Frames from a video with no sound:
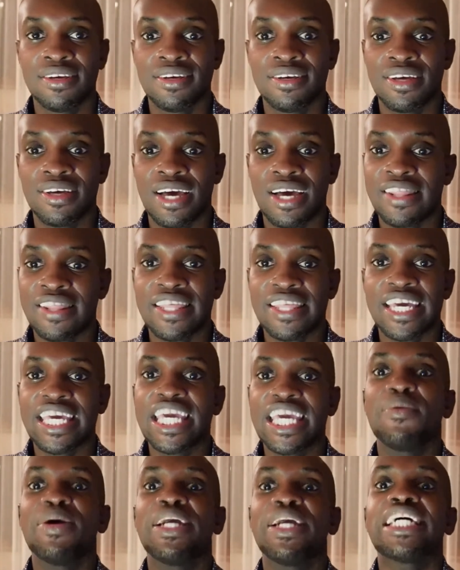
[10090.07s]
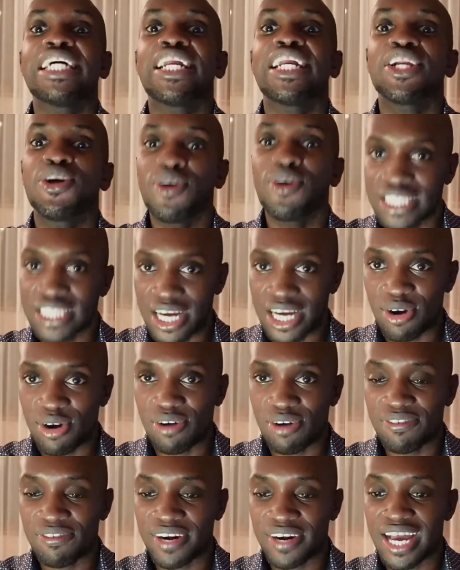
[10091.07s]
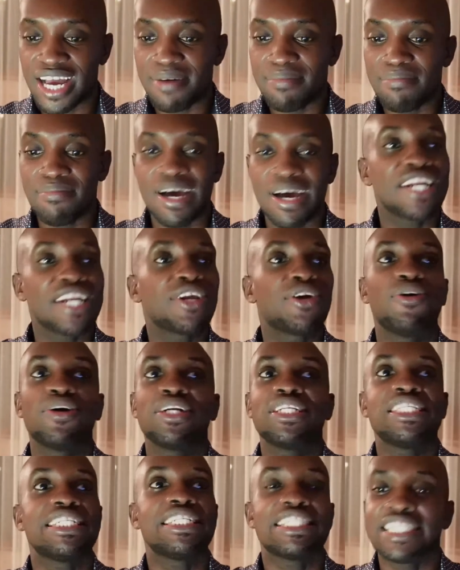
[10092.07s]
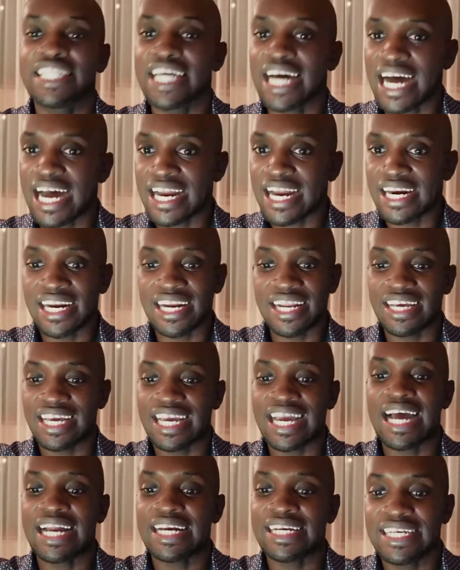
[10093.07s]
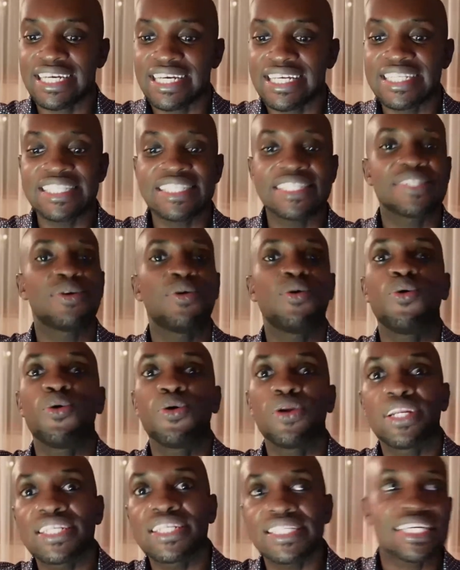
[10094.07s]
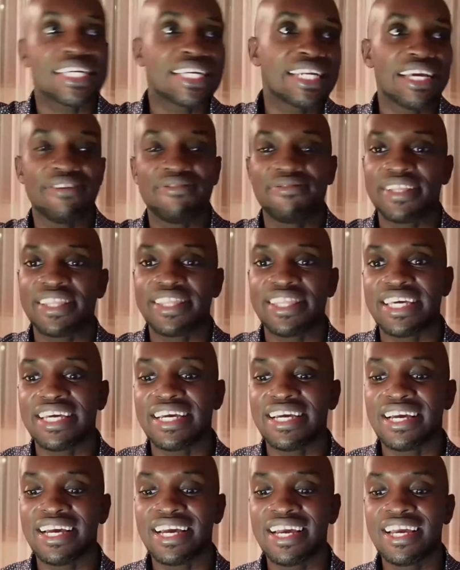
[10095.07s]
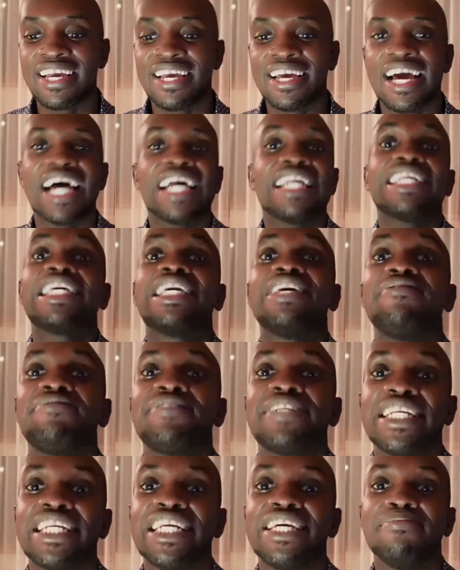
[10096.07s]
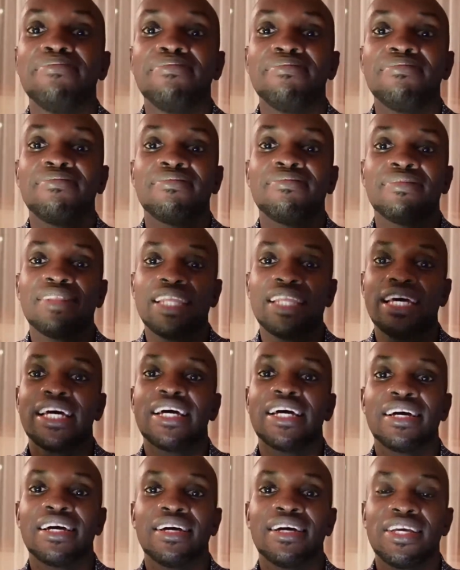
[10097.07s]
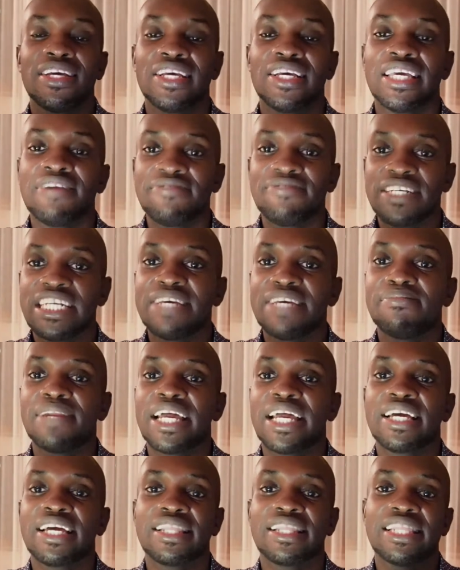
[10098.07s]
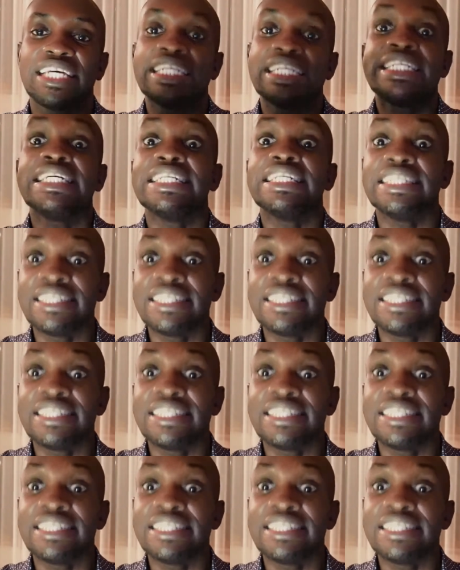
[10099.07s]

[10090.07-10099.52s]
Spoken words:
And the king went and got a golf club and got it done, gardens, holes, and everything, and gifted him like the deed.